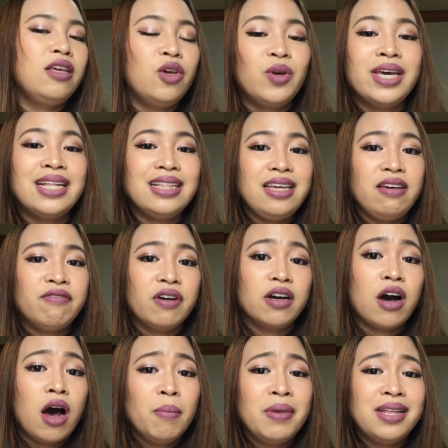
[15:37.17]
you can leave a
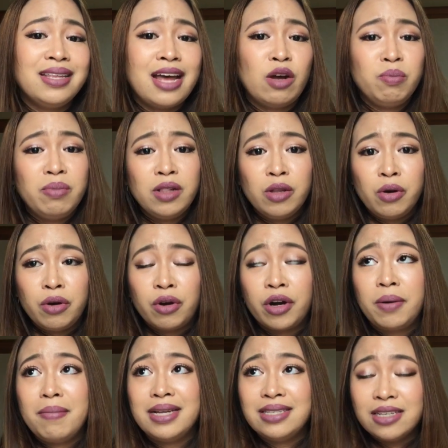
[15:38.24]
comment down below
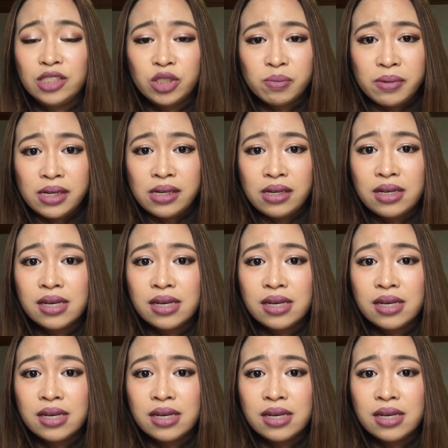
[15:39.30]
or message me,